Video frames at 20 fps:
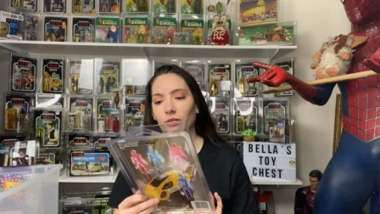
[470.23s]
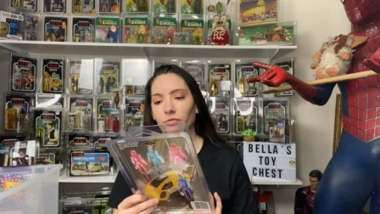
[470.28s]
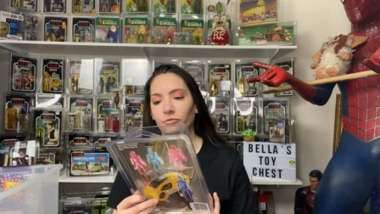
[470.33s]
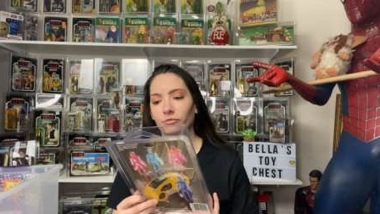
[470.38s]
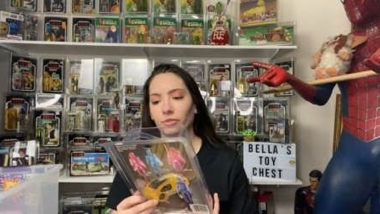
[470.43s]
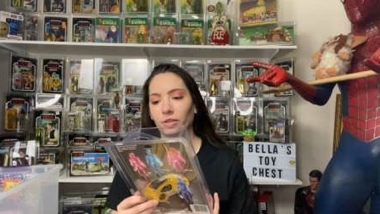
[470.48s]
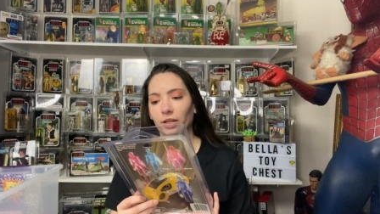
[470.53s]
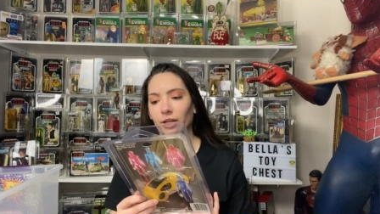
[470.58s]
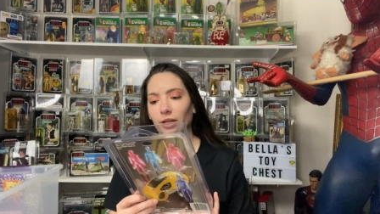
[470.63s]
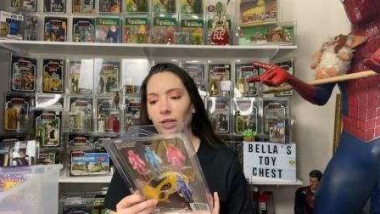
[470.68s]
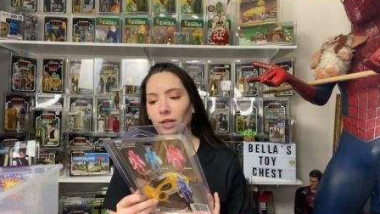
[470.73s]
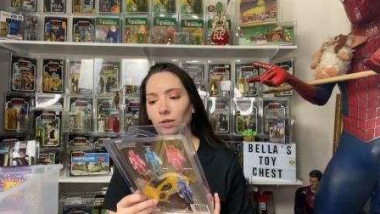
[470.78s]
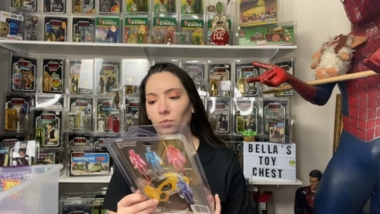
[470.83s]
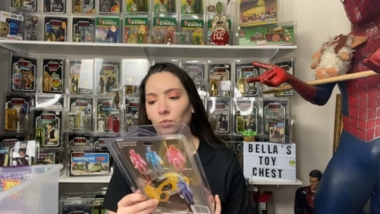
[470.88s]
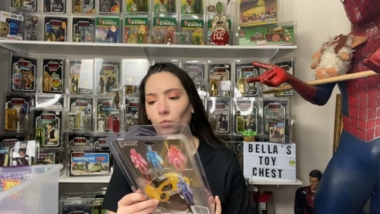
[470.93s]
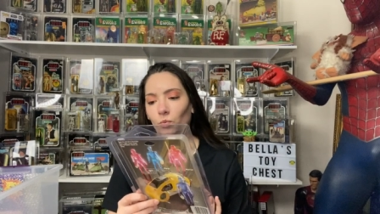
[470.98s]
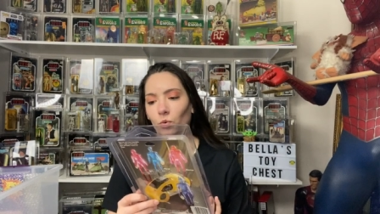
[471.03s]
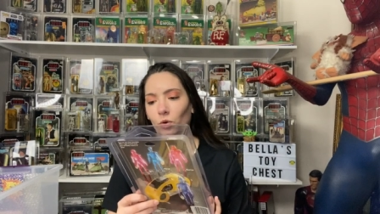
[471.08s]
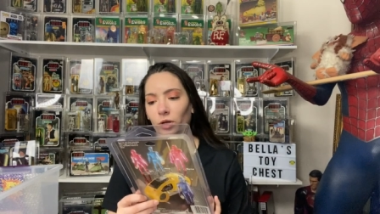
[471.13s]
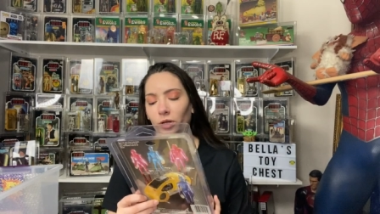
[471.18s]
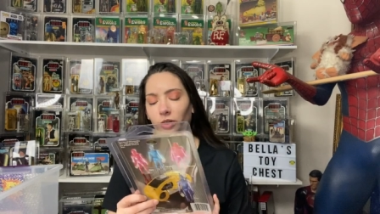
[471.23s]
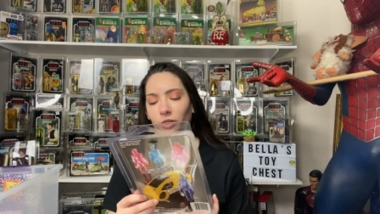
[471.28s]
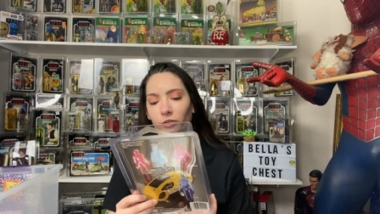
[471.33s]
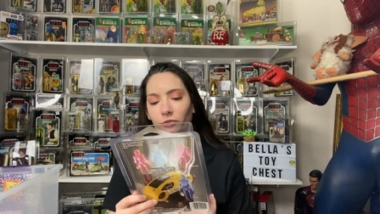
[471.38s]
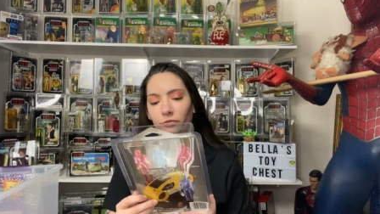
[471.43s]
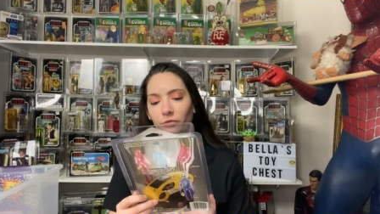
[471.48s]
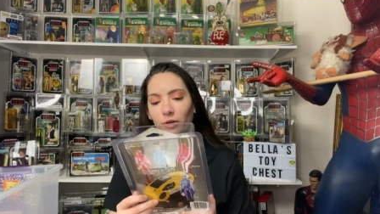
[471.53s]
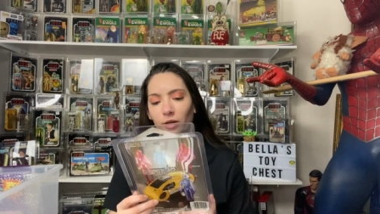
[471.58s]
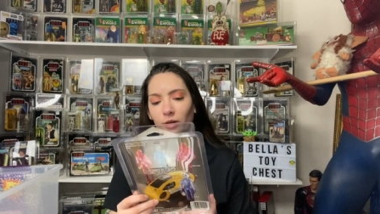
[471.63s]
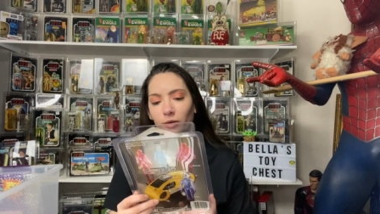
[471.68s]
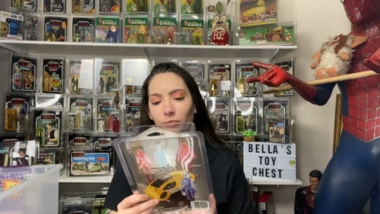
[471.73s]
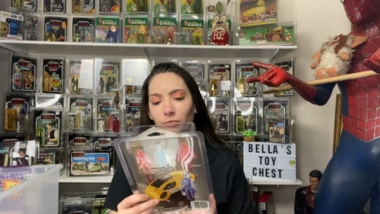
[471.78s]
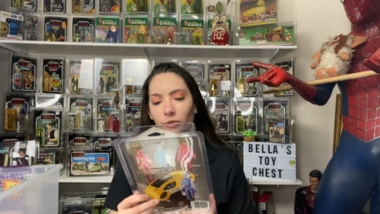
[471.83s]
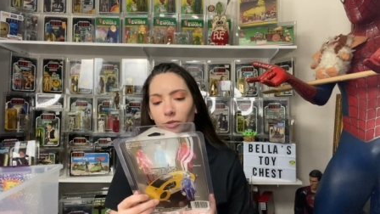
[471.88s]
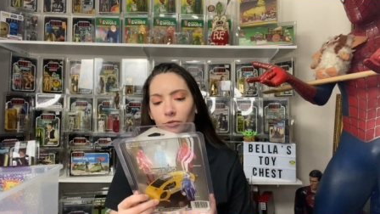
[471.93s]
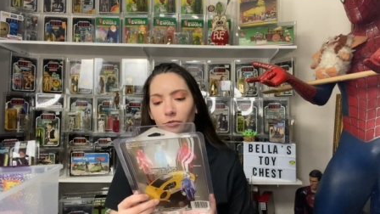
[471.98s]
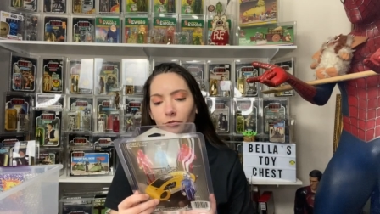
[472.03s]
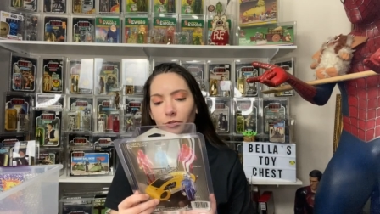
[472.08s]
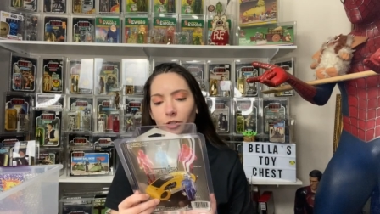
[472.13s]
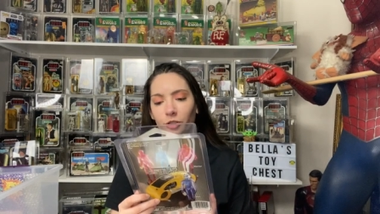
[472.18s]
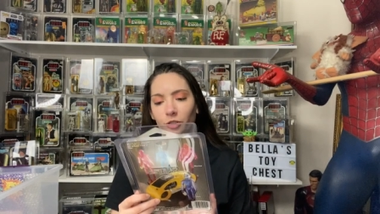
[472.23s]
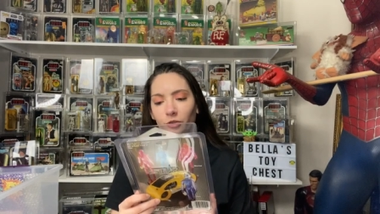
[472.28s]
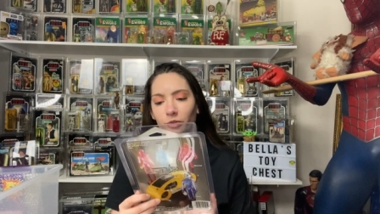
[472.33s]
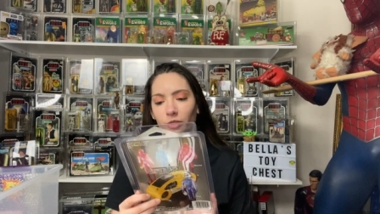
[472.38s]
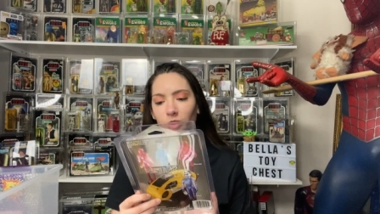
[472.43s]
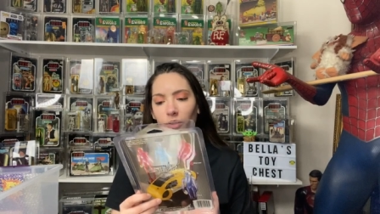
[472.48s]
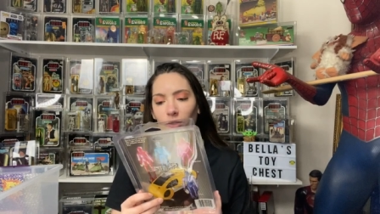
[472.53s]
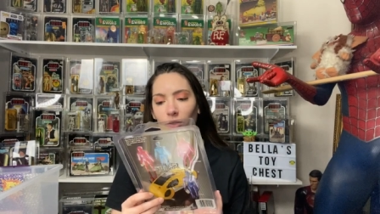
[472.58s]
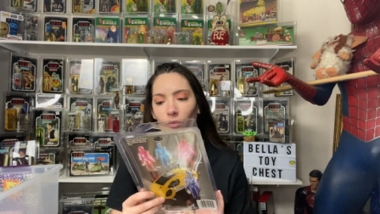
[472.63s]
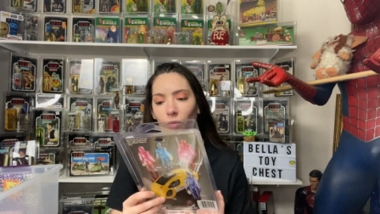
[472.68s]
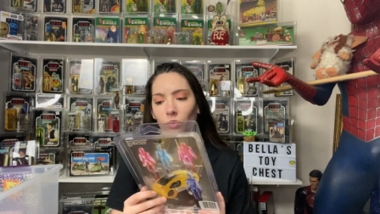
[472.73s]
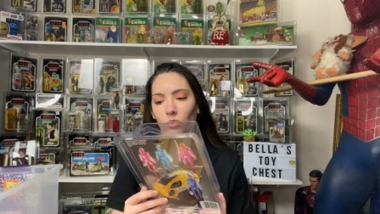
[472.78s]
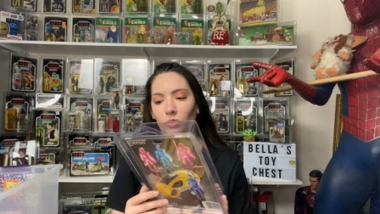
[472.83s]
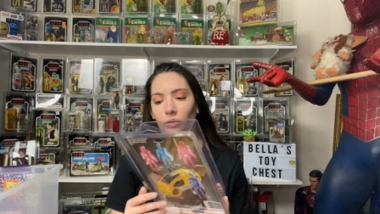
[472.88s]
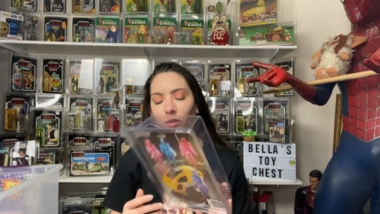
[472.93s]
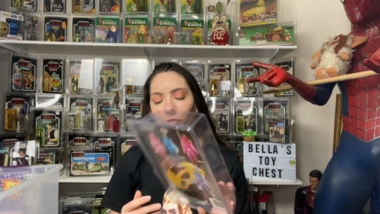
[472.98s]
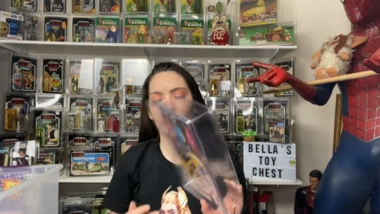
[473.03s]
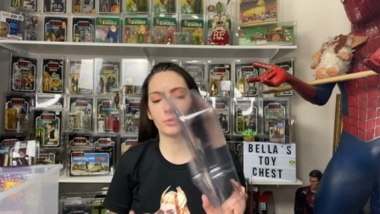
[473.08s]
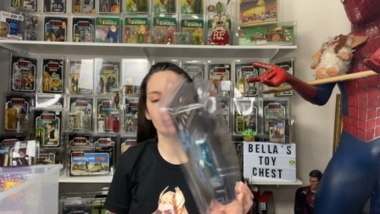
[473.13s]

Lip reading: Flynn and Warrior from the futuristic world of the